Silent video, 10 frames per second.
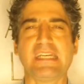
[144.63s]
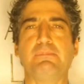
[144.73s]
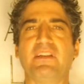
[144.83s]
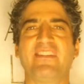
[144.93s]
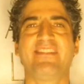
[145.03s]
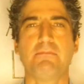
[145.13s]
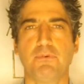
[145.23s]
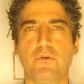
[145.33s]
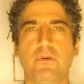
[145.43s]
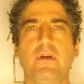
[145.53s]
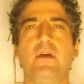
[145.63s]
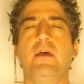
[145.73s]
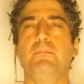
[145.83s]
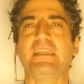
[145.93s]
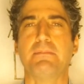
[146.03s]
Keep it simple,
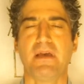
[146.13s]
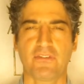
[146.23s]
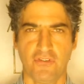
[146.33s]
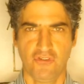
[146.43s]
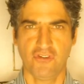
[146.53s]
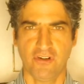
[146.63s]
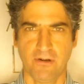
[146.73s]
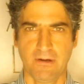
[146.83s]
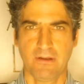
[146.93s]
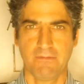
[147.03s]
be the messenger.